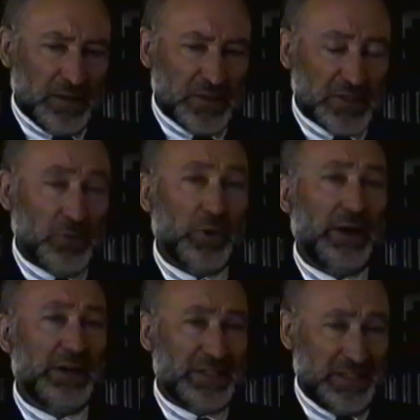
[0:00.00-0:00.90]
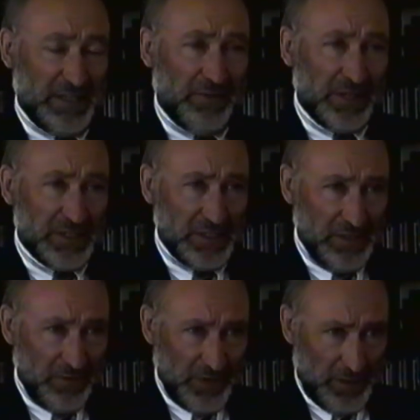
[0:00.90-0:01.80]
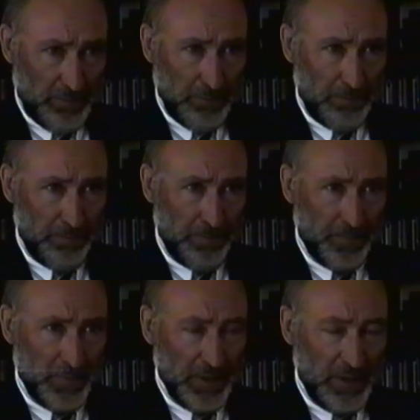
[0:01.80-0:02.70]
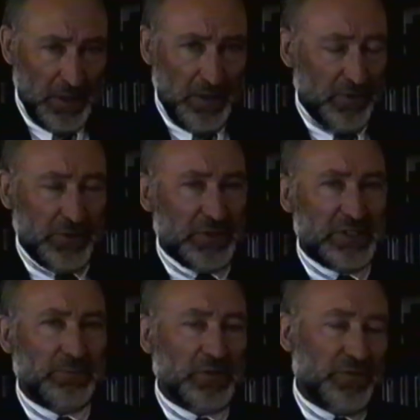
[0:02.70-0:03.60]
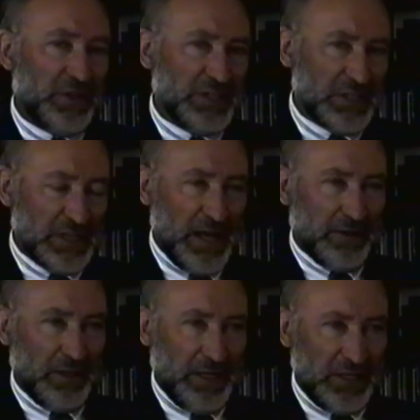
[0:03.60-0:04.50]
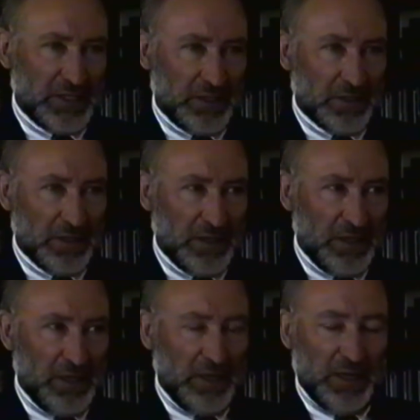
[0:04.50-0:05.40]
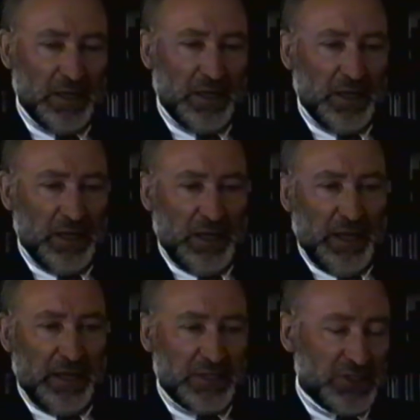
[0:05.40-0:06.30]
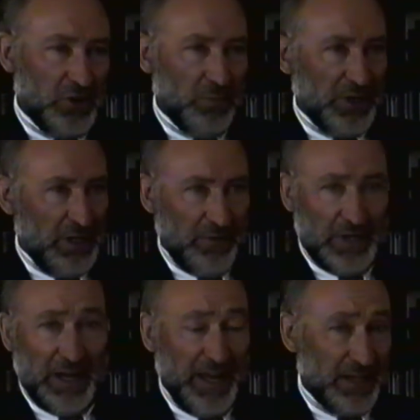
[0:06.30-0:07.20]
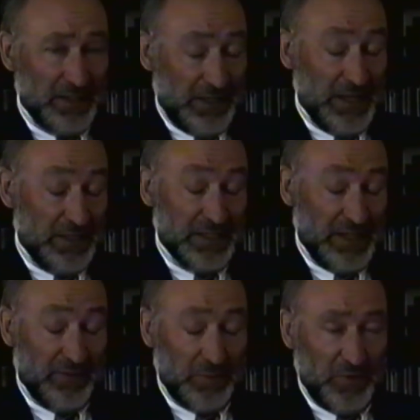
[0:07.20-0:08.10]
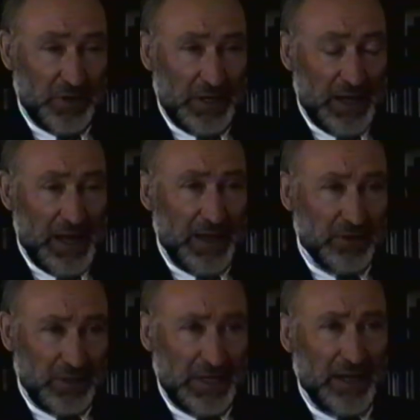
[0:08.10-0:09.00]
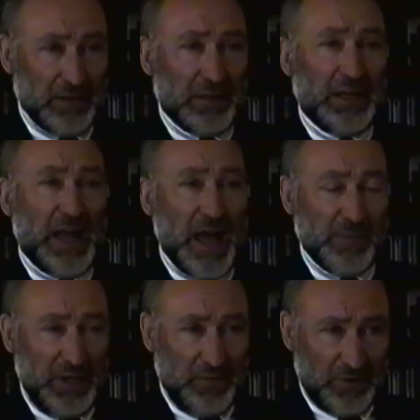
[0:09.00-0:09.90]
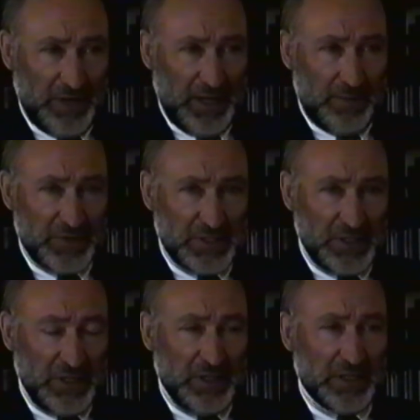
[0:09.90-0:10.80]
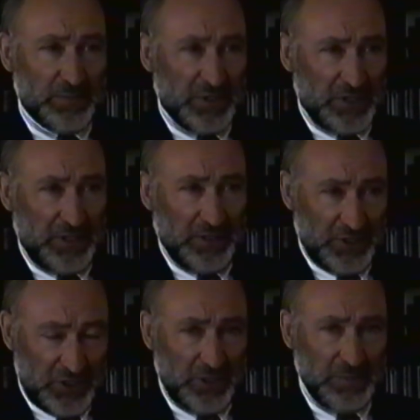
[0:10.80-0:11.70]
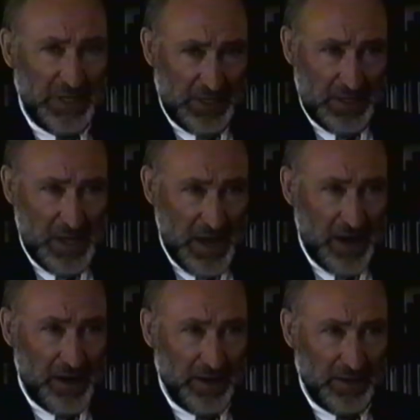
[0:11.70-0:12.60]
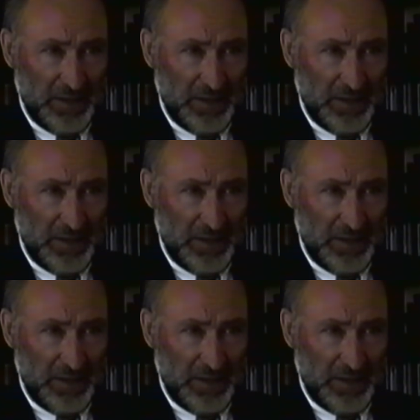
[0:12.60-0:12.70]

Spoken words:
So where is this evidence in the film? If you do a simple physics calculation and assume a given height, and it doesn't have to be very high, you can calculate how many frames this material should be in the air